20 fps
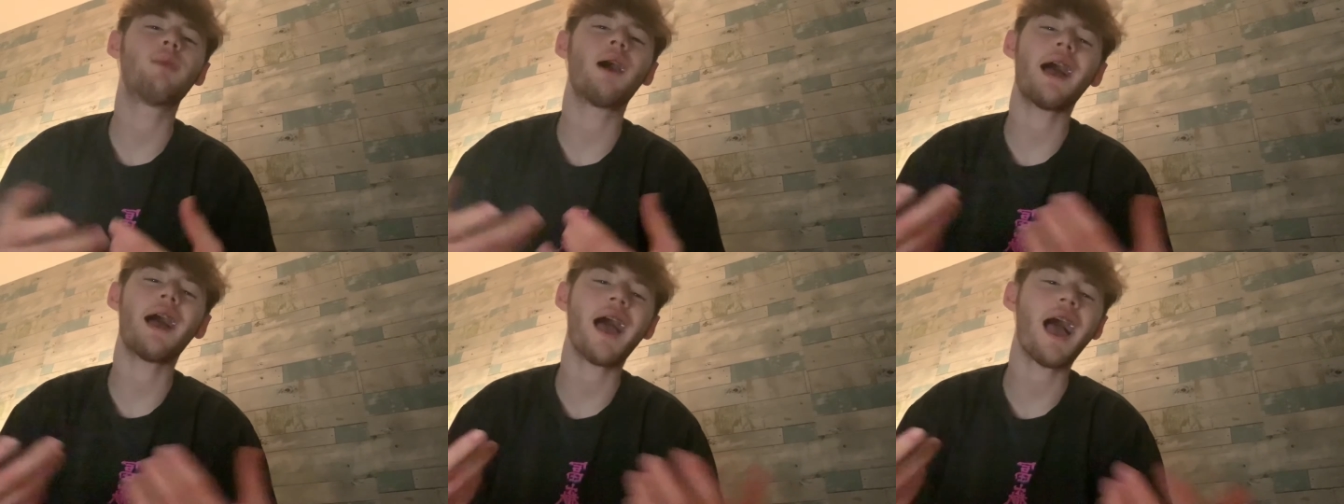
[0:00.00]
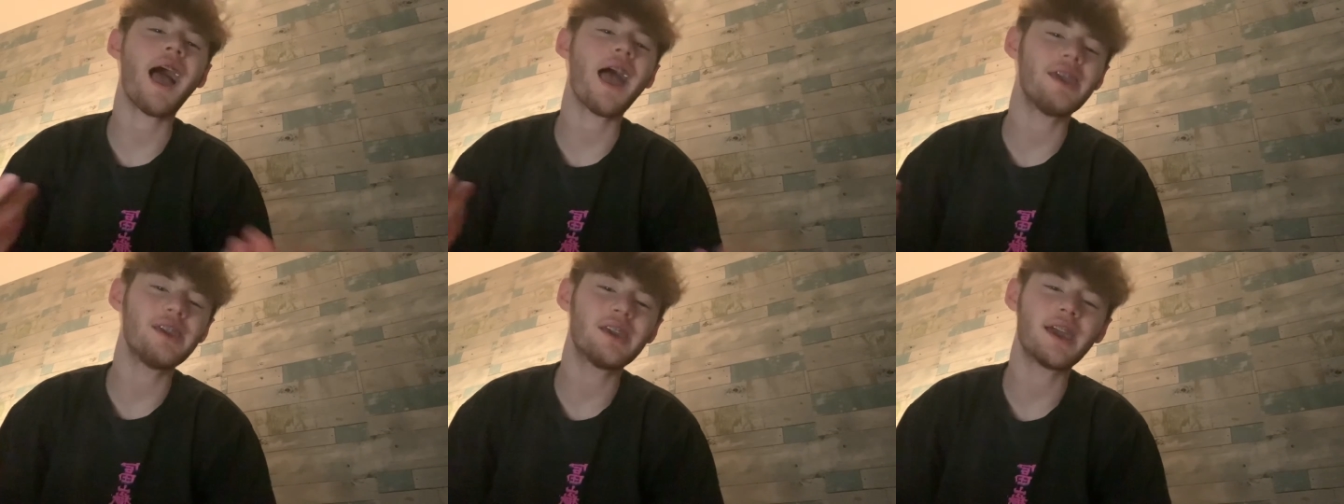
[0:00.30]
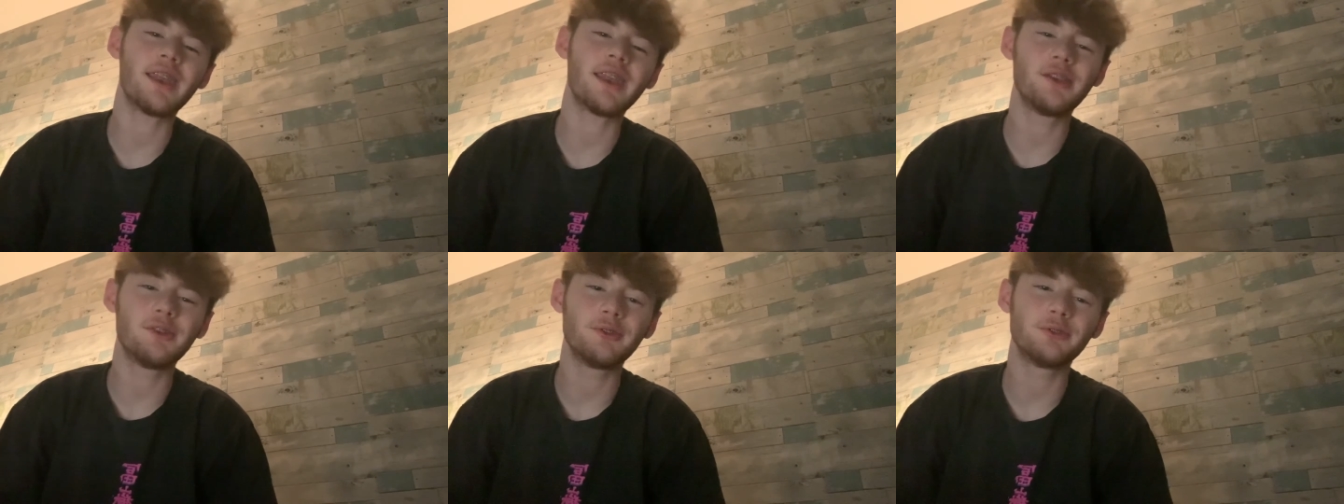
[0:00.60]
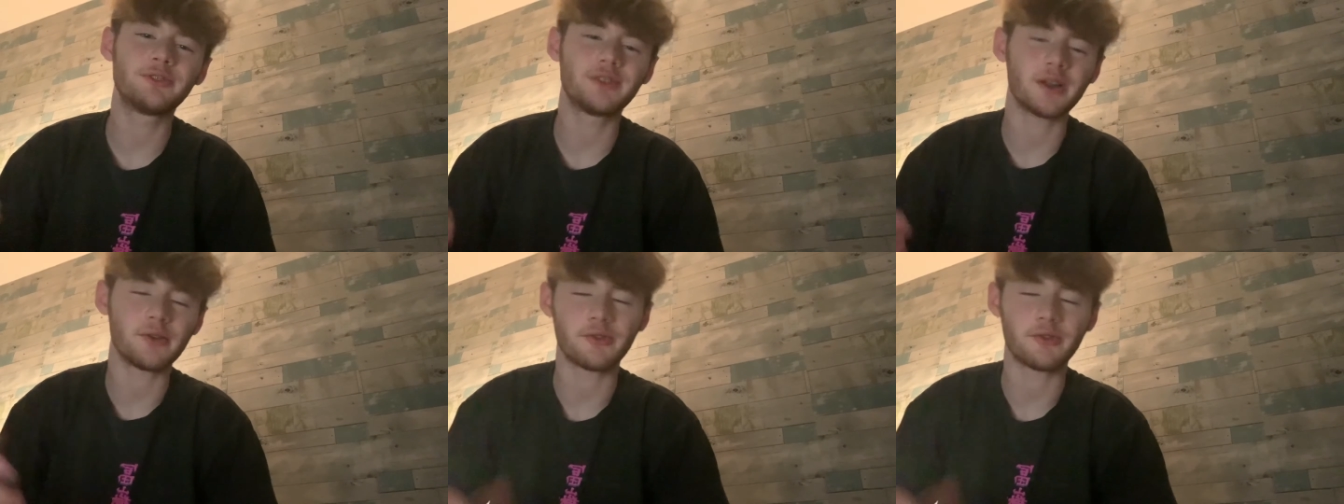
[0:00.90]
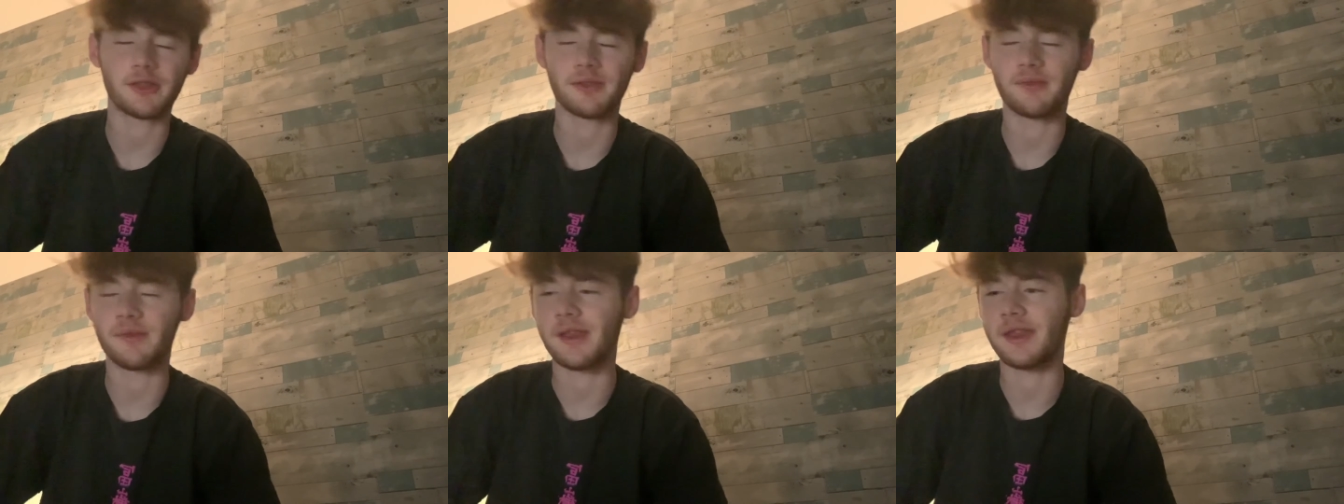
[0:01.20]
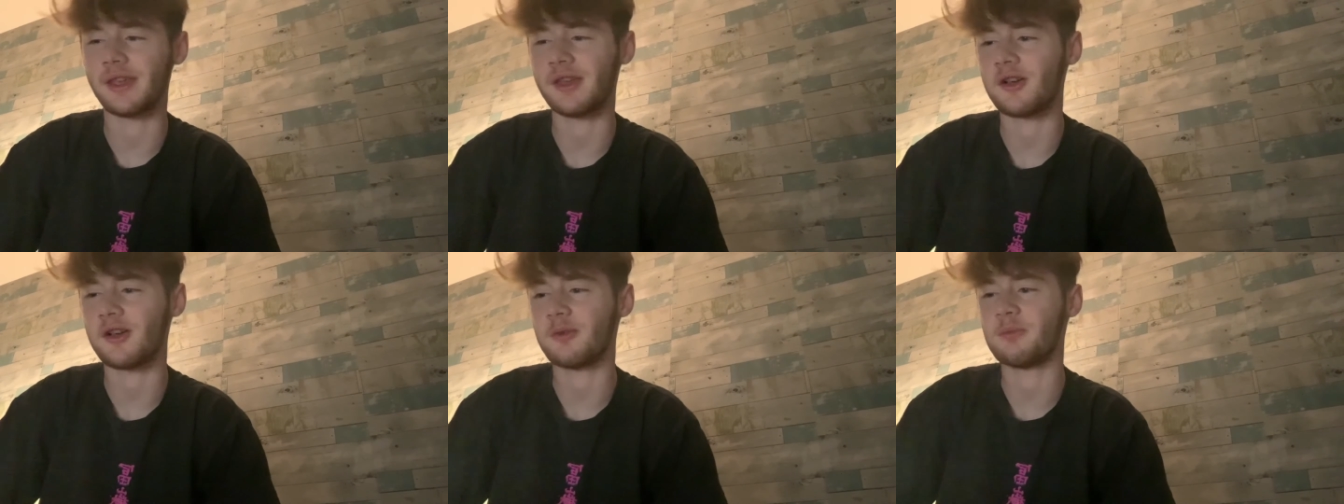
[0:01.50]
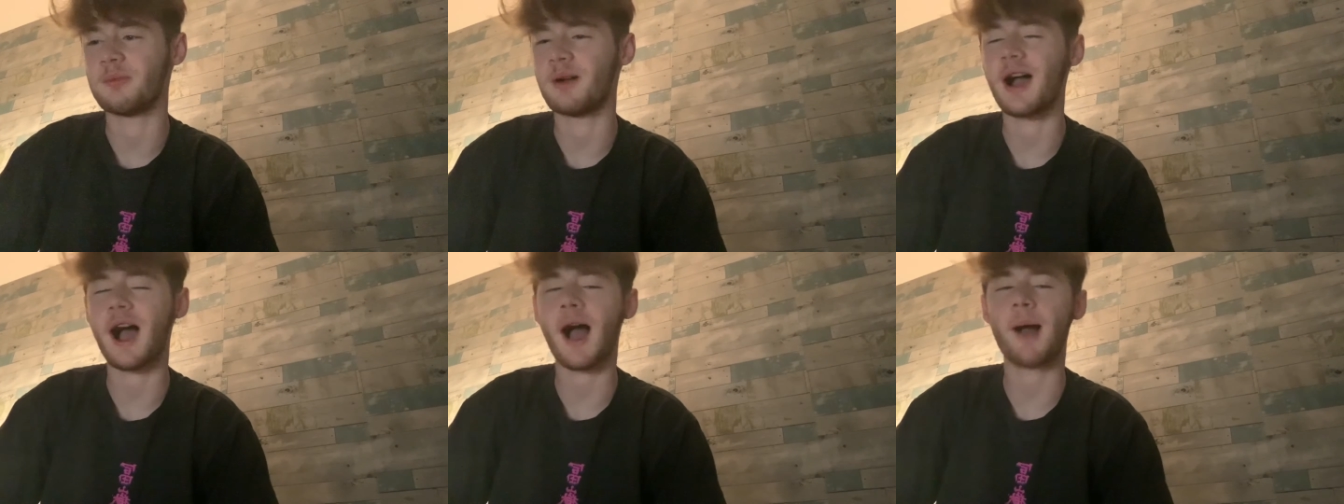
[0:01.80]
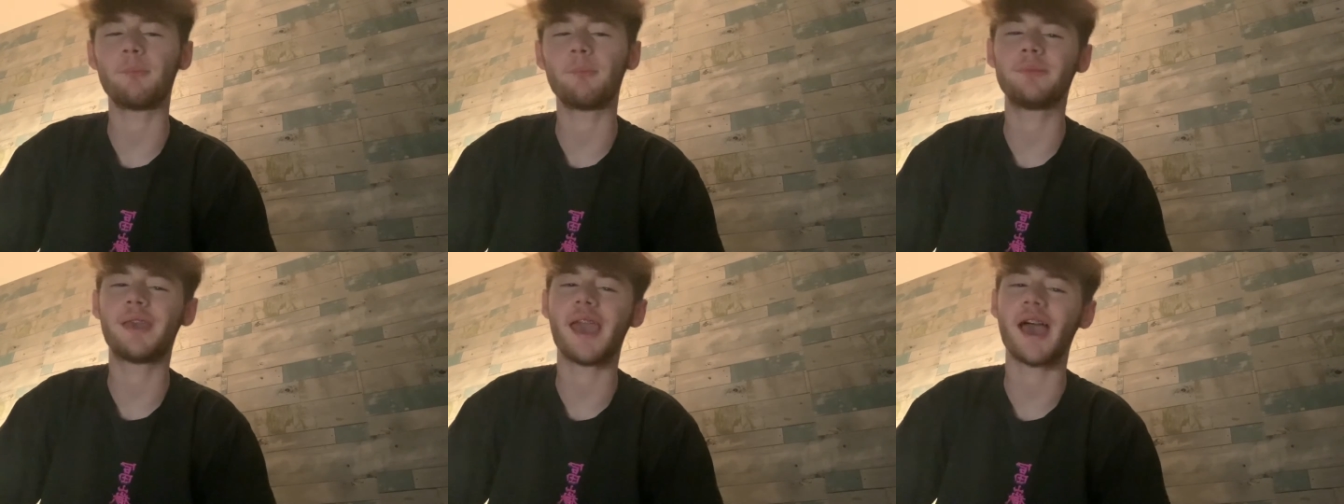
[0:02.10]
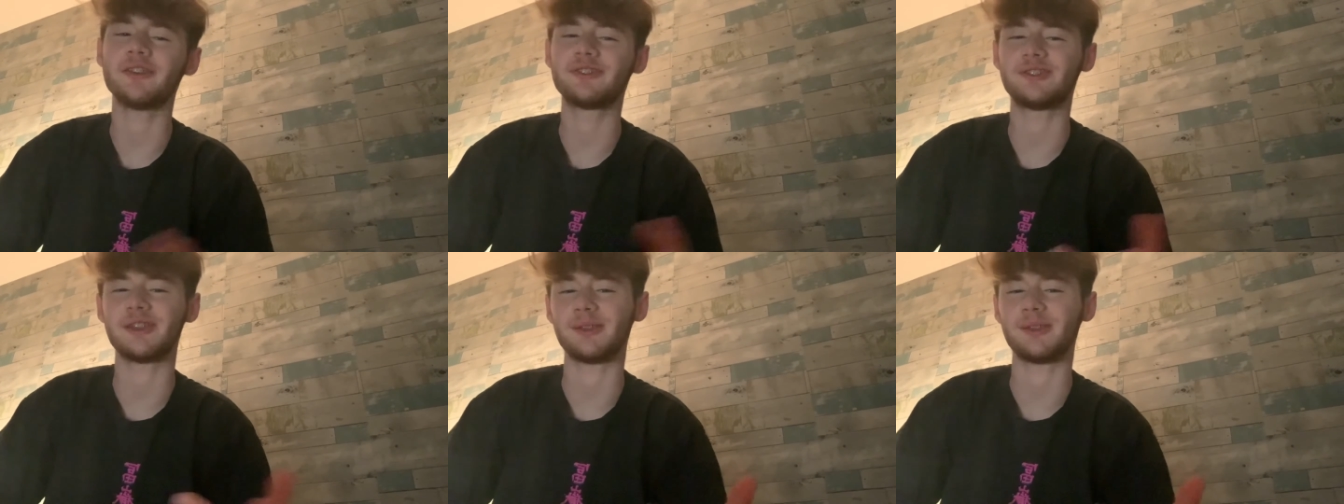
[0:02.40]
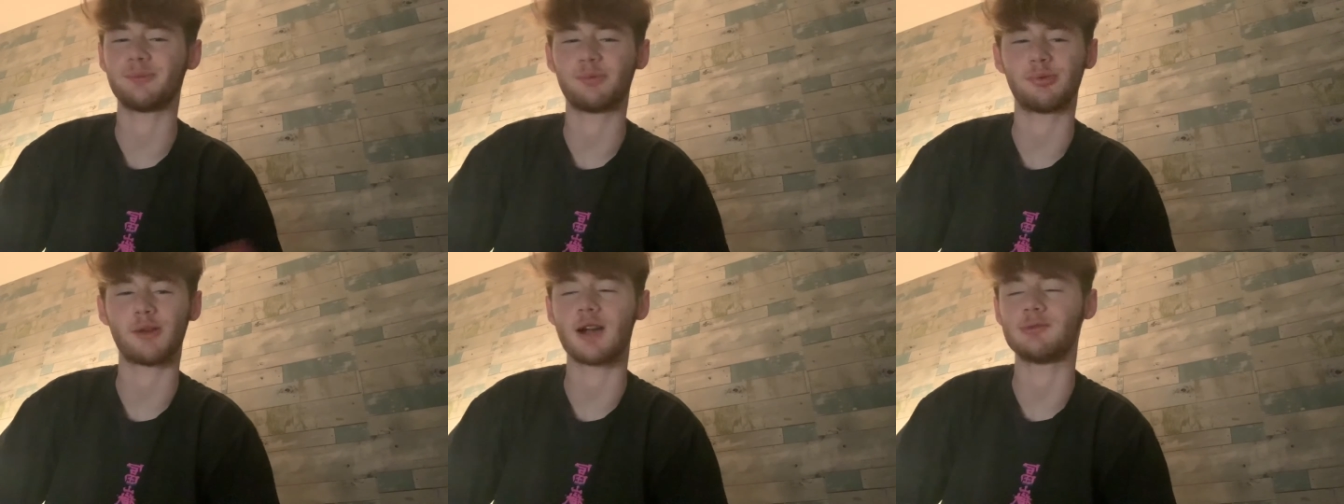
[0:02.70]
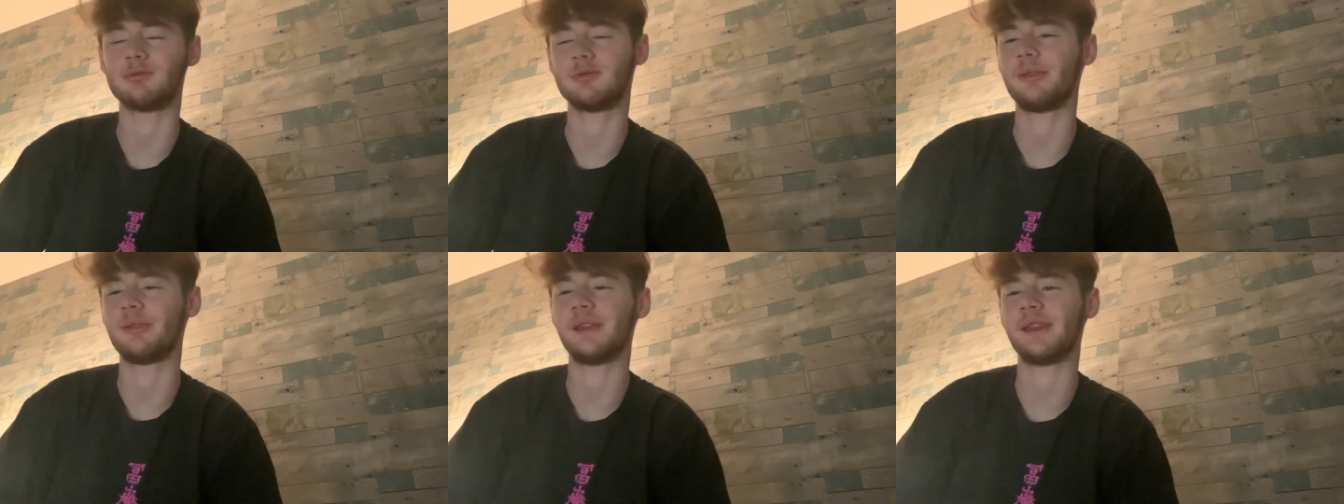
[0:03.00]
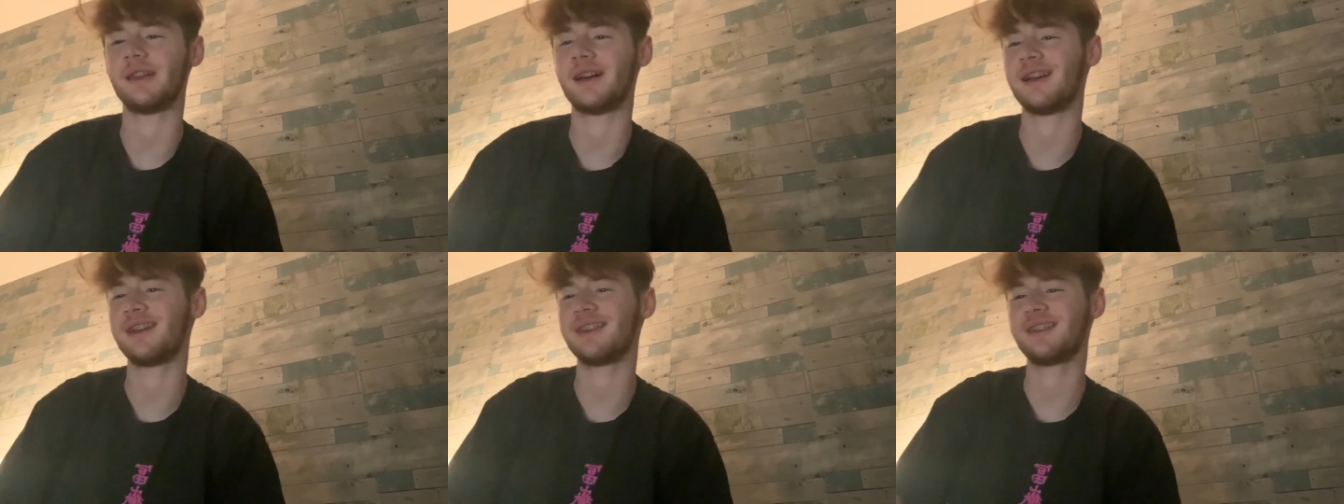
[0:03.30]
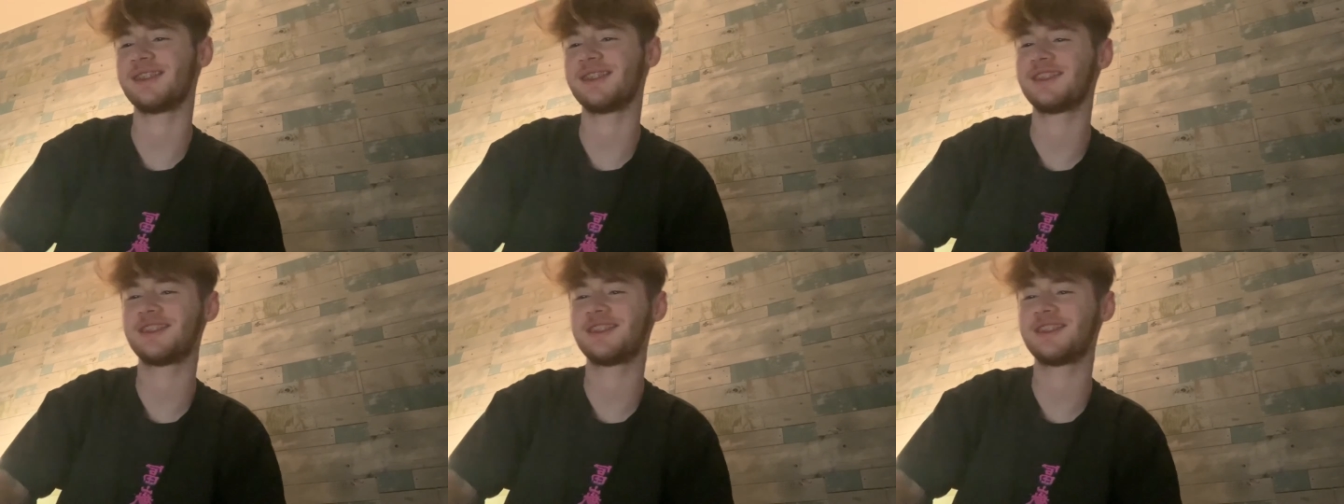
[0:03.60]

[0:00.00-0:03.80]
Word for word: I, he got to do stuff for the video, but I'm guessing probably not.